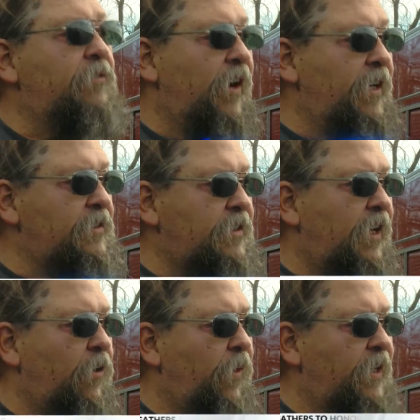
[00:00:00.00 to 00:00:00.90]
the rain
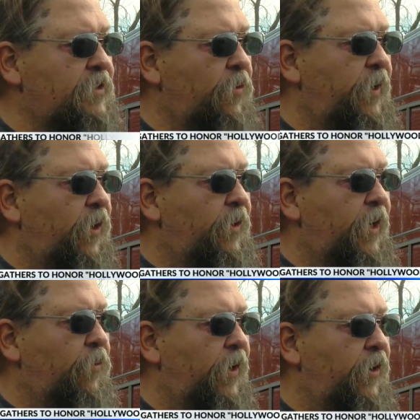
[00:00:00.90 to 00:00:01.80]
stay away so we don't
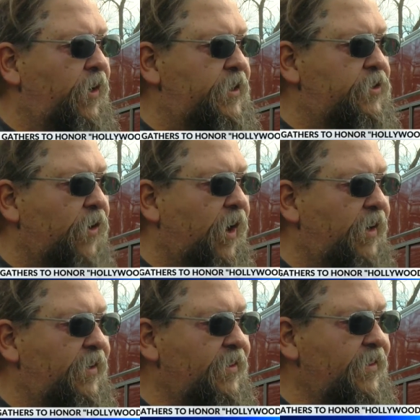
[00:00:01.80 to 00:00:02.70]
get wet on his
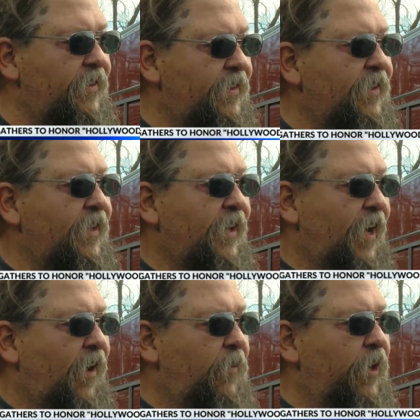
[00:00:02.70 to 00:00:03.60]
ride.
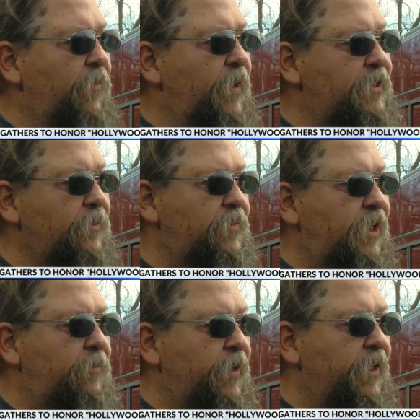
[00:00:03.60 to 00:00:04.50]
I'm going to miss him
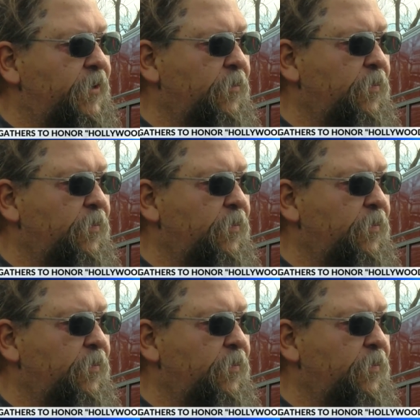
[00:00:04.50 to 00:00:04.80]
deeply.